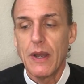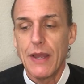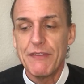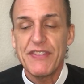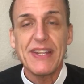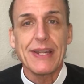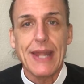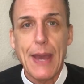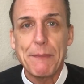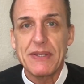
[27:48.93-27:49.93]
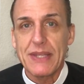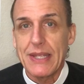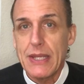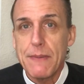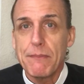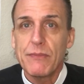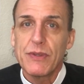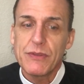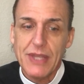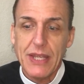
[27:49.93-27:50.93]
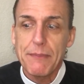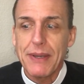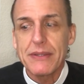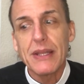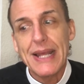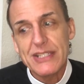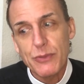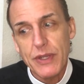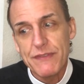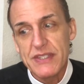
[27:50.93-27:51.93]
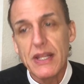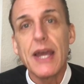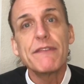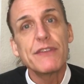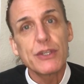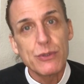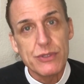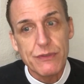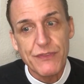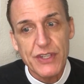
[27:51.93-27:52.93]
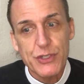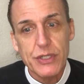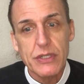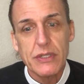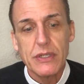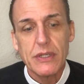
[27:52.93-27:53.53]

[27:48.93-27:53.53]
everything that happened to him, think about the last week of his life and the crucifixion.